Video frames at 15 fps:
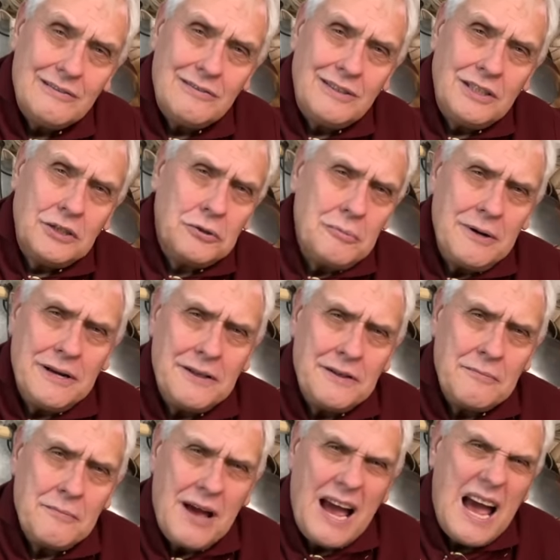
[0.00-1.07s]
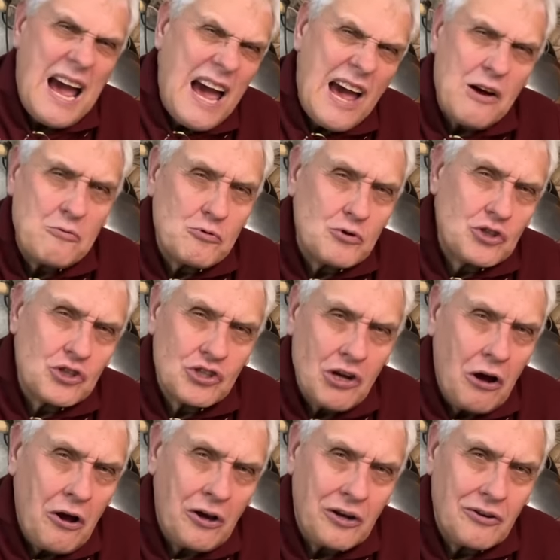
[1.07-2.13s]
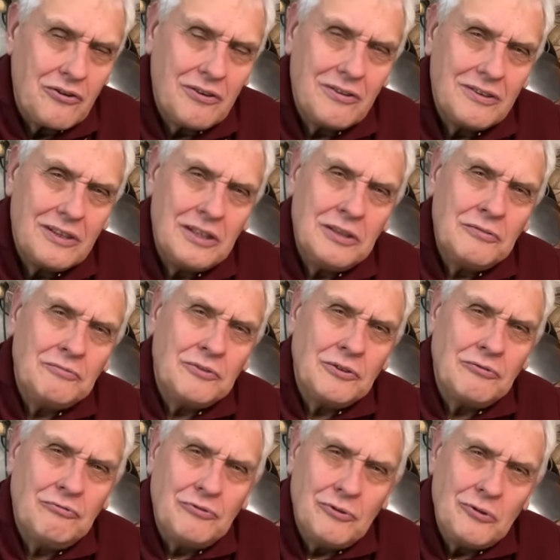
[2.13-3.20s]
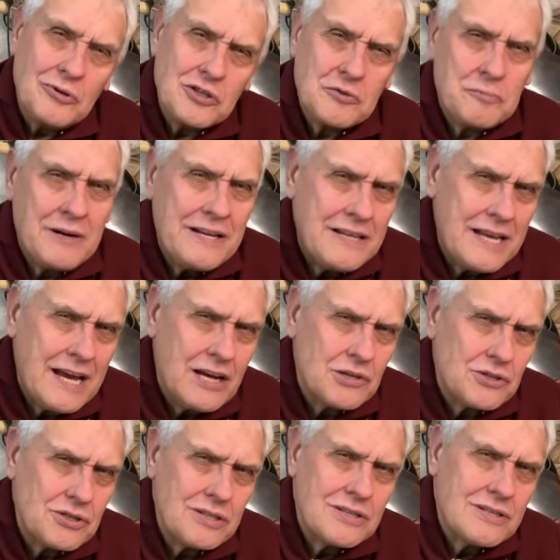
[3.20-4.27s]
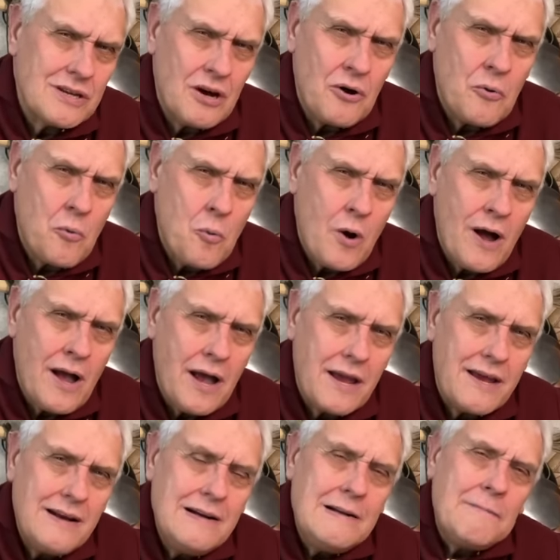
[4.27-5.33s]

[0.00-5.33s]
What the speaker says: You cremate them outside of the fort, spread the ashes away.